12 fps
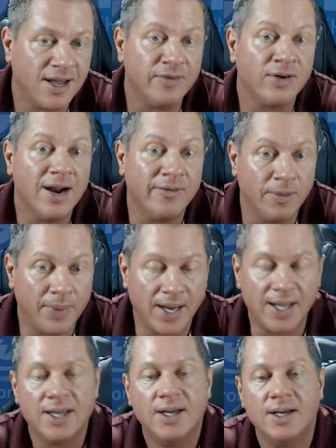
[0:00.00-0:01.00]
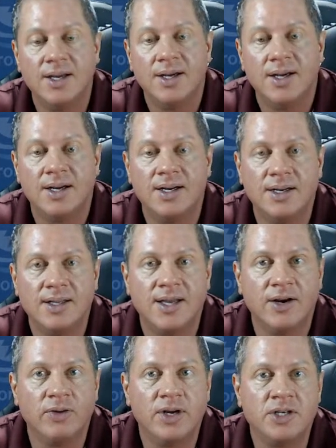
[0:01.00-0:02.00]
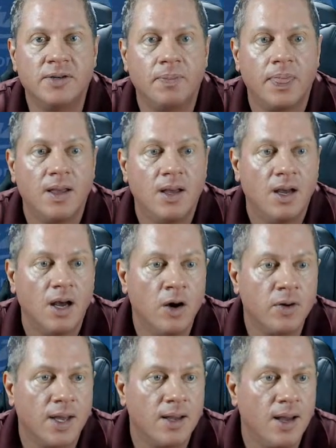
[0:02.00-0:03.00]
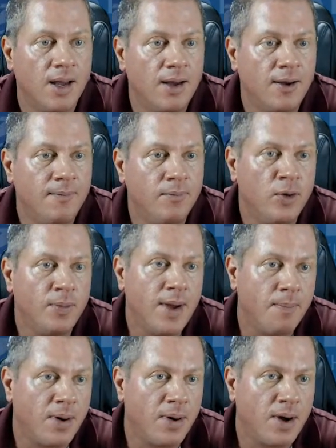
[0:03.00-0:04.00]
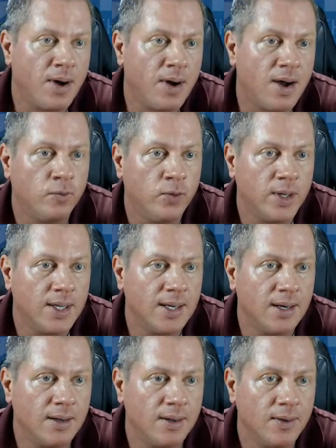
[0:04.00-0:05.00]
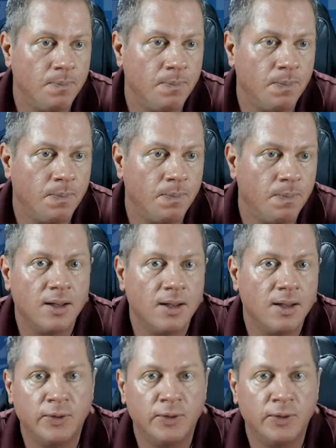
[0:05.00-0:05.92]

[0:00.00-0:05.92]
cover everybody uh, in that region. Okay, um, what about pockets of wind? Uh,